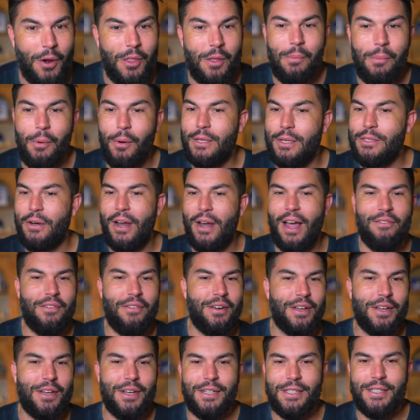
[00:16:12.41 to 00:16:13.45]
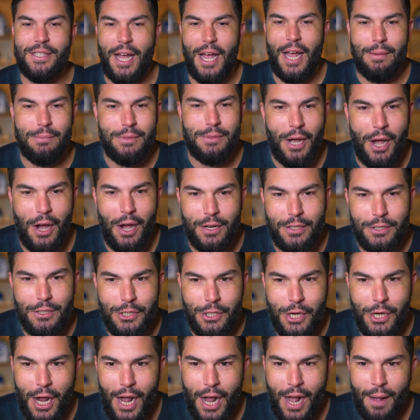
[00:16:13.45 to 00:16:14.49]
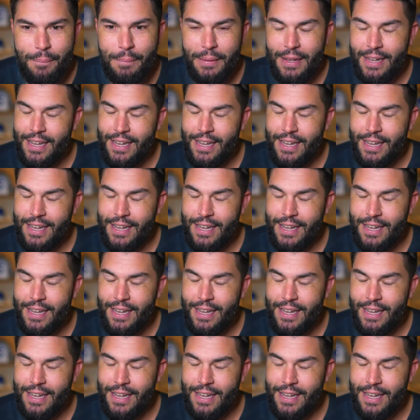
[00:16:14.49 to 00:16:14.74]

The boys were having a good time talking shop.